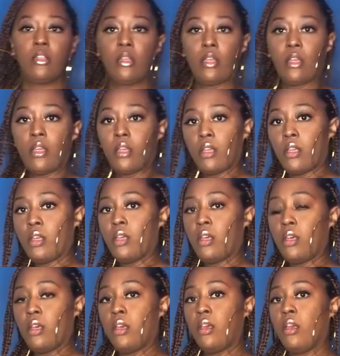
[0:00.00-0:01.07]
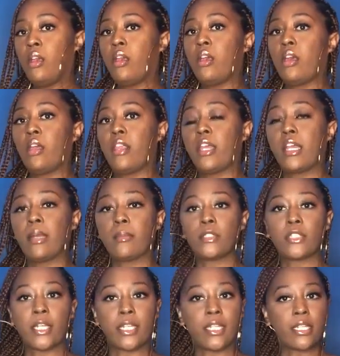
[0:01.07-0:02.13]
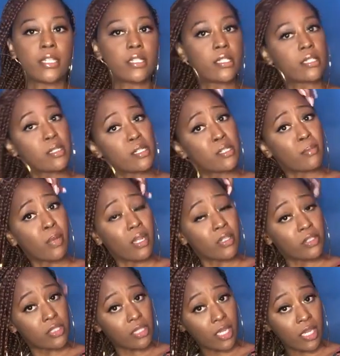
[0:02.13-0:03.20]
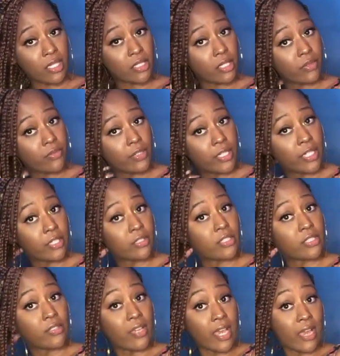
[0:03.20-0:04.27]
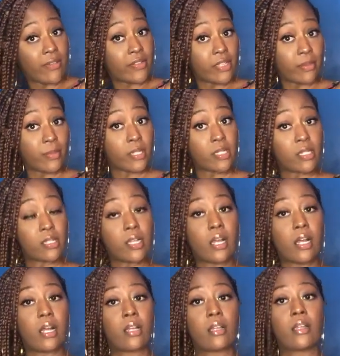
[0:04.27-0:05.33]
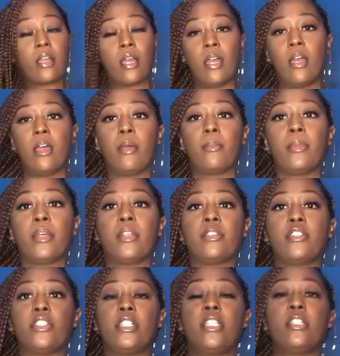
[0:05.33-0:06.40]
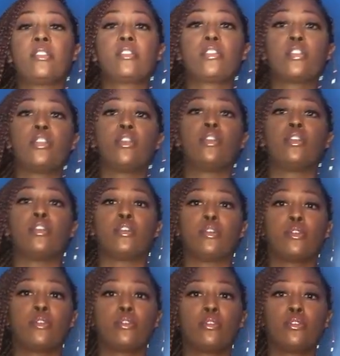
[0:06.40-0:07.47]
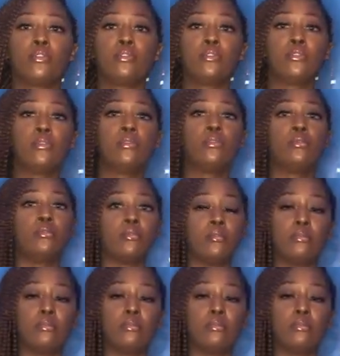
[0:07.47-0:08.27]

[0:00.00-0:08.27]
I think I'm gonna try to get this in a smaller size. Hopefully they'll still have some in stock. But she's cute.